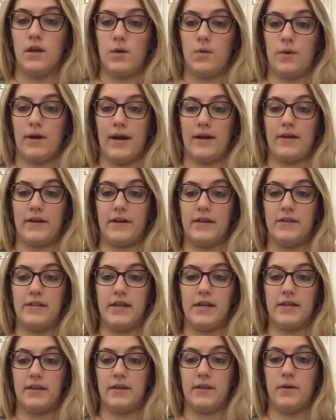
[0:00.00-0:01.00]
We're now going to
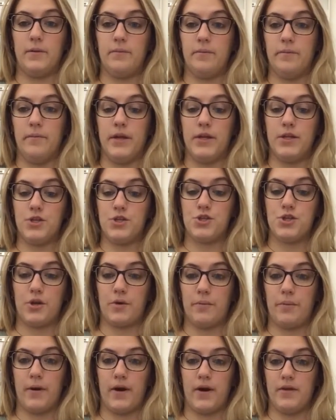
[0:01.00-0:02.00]
take the
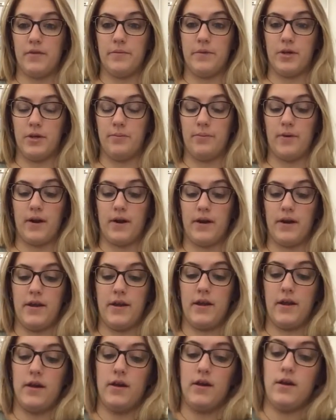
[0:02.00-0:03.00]
insert part, the middle part
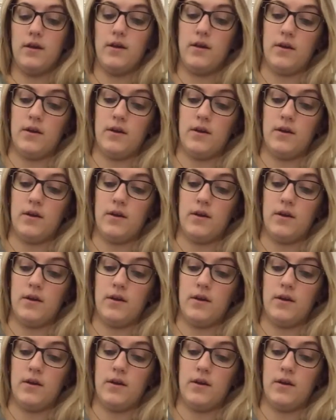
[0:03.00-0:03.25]
here.